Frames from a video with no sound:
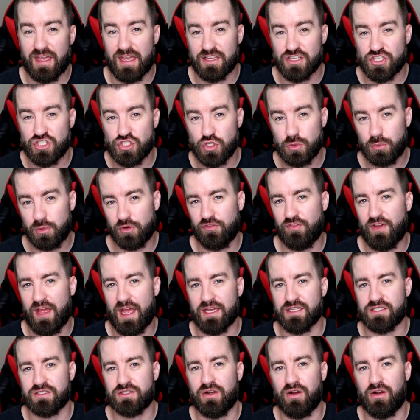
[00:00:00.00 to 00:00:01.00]
a super
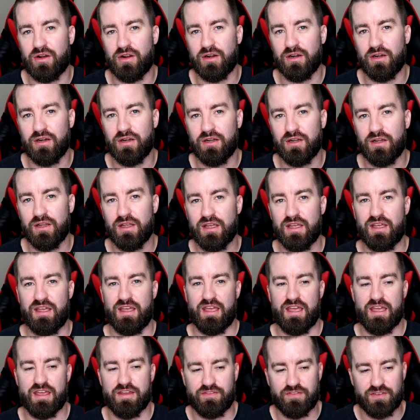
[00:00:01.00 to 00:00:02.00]
fast car,
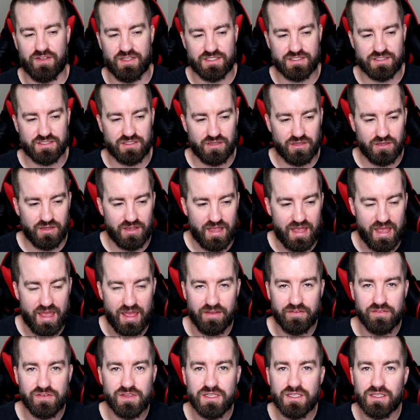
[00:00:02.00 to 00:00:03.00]
if it's
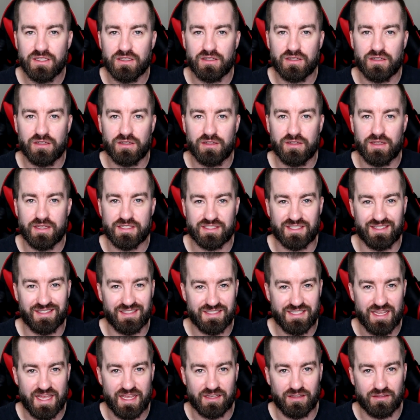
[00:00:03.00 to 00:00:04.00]
heavy, it's going
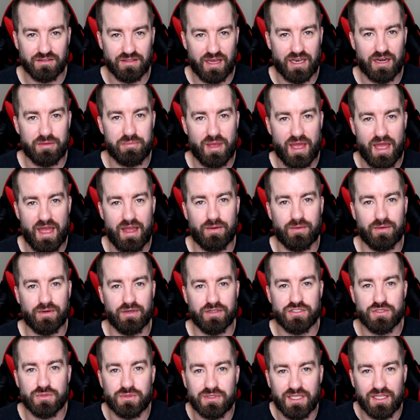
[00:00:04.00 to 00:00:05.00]
to take a lot of power
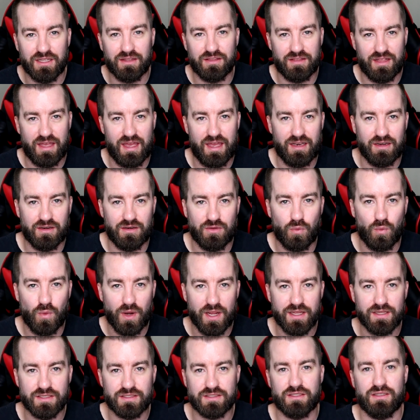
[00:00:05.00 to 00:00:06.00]
to get that
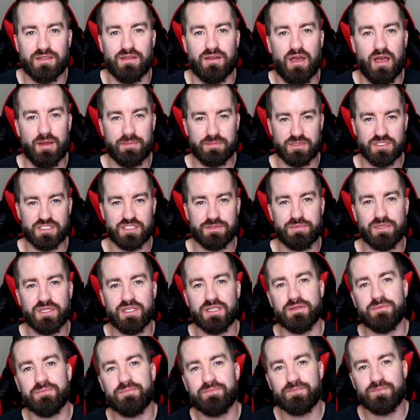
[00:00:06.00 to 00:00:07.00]
weight up to
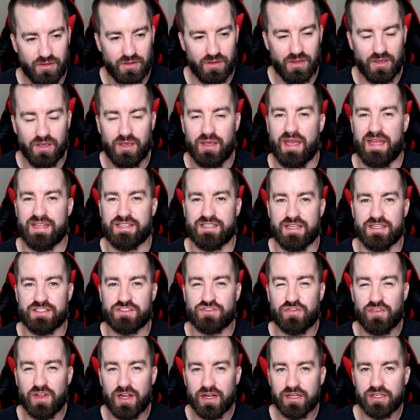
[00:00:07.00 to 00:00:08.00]
speed. It's
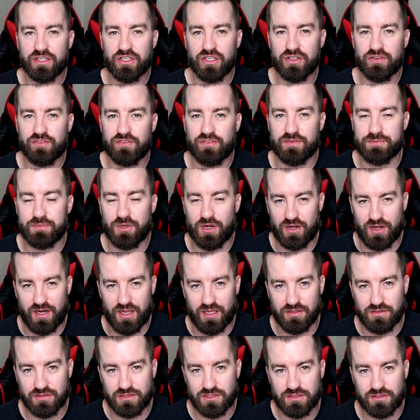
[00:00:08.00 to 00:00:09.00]
very good for
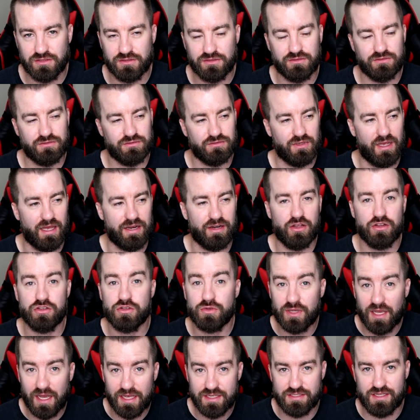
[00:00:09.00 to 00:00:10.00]
burnouts. I know you
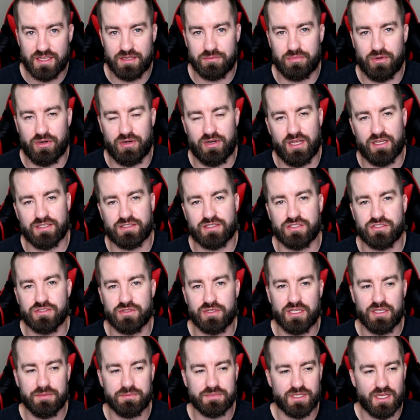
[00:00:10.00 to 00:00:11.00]
guys like burnouts because you
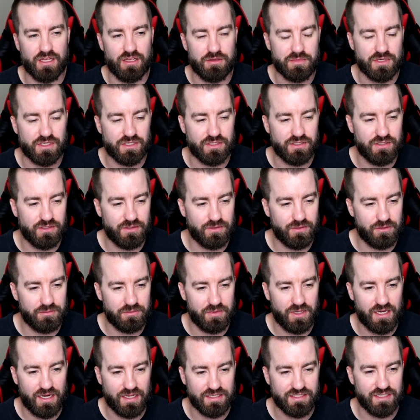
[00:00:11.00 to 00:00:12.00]
keep telling me to do them,
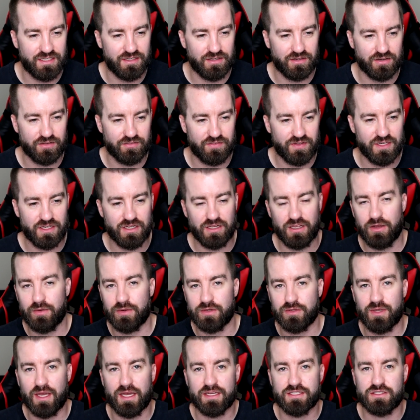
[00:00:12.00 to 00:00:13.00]
and I did it on a video
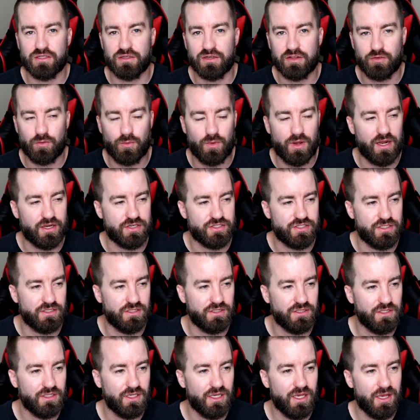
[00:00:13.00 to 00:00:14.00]
and you guys don't even watch it.